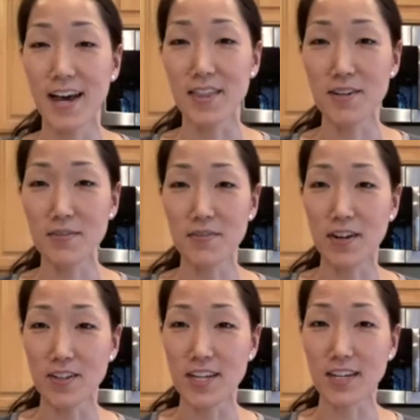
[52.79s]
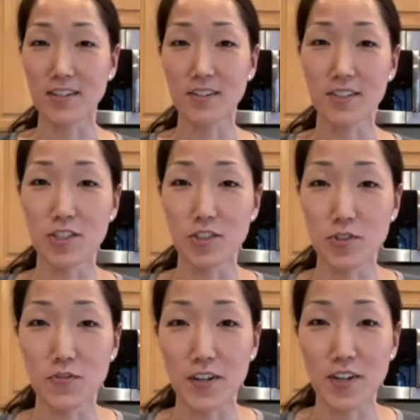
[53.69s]
I think we've got our technical
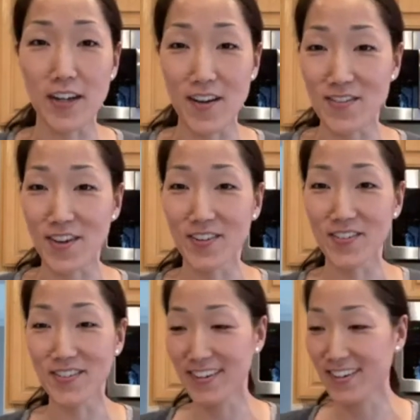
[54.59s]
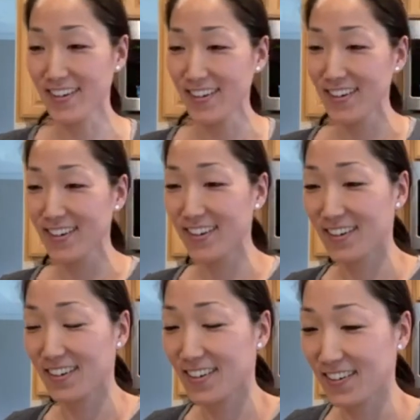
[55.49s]
issues figured out though.
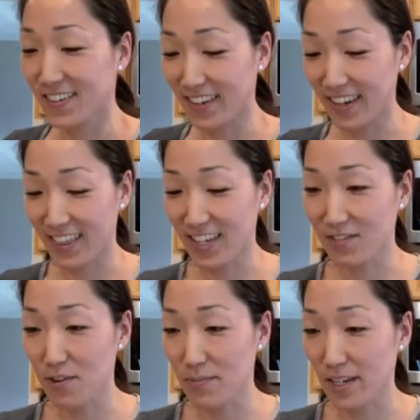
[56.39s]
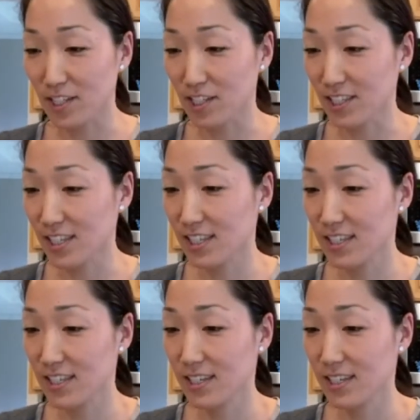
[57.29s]
Okay, thanks for your patience.